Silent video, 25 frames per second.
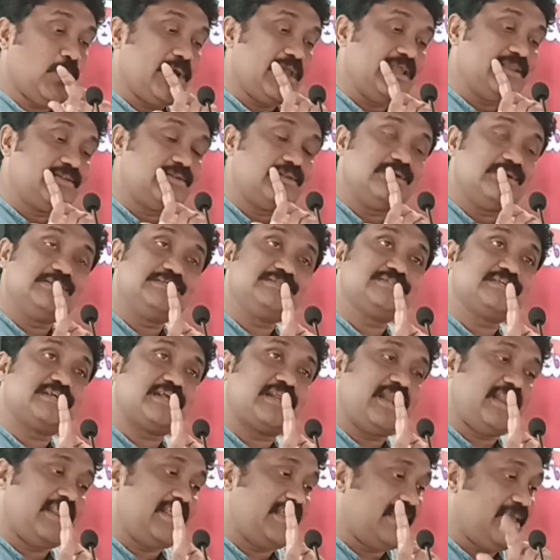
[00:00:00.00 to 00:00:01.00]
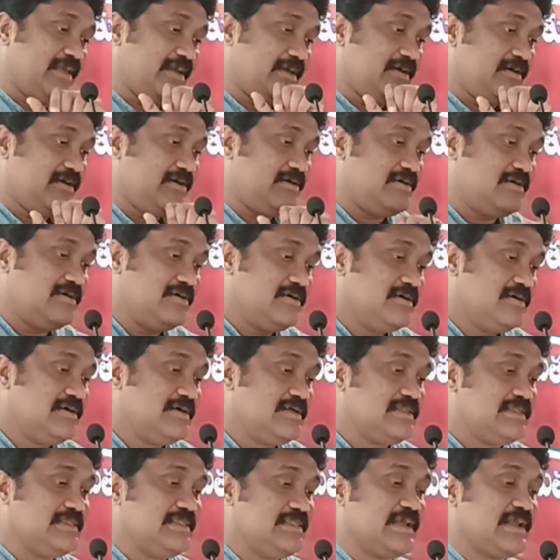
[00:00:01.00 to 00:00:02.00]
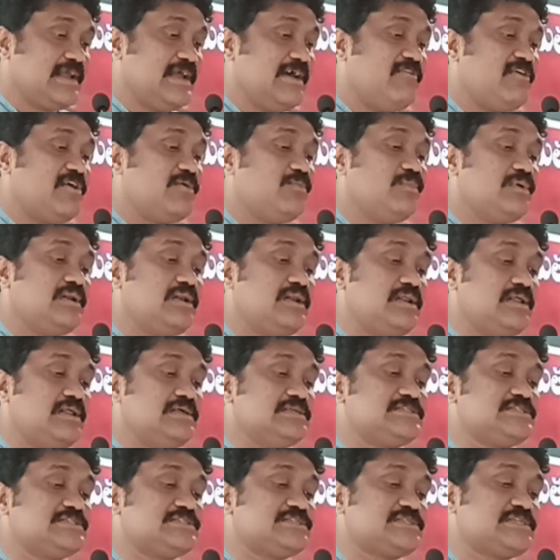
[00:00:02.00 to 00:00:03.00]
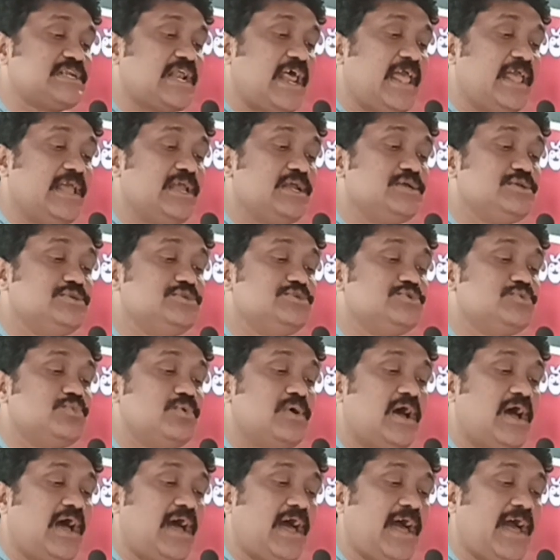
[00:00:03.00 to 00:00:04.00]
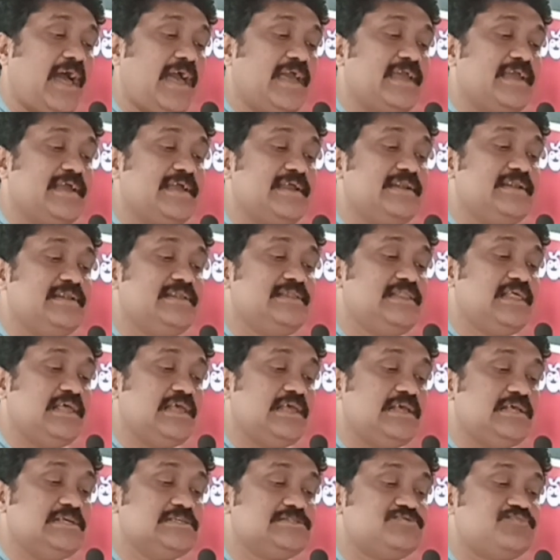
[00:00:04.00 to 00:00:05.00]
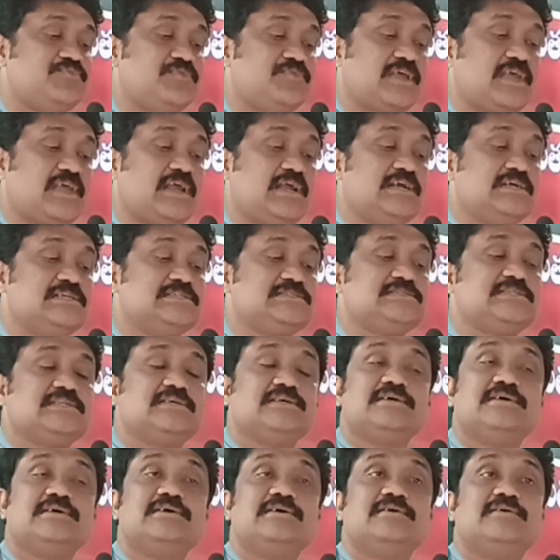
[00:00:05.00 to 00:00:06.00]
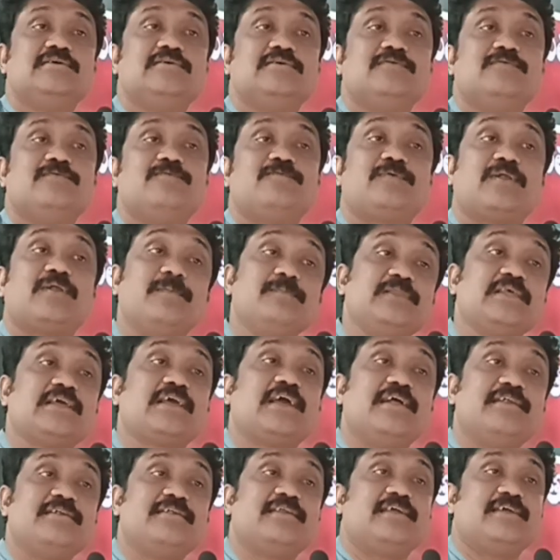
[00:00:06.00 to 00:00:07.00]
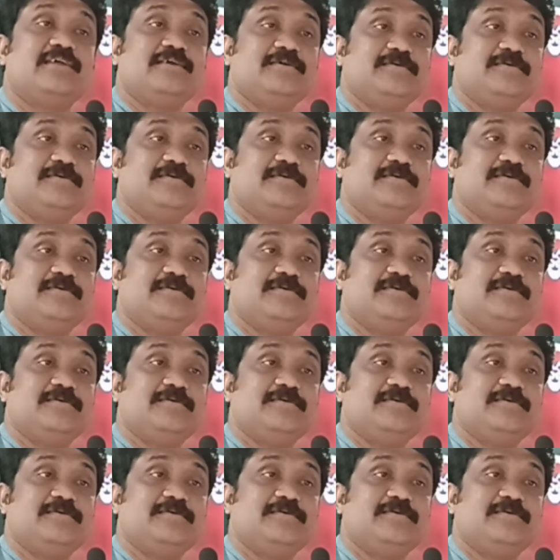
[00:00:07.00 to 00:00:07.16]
it is clear the government is trying to hide these figures from the country.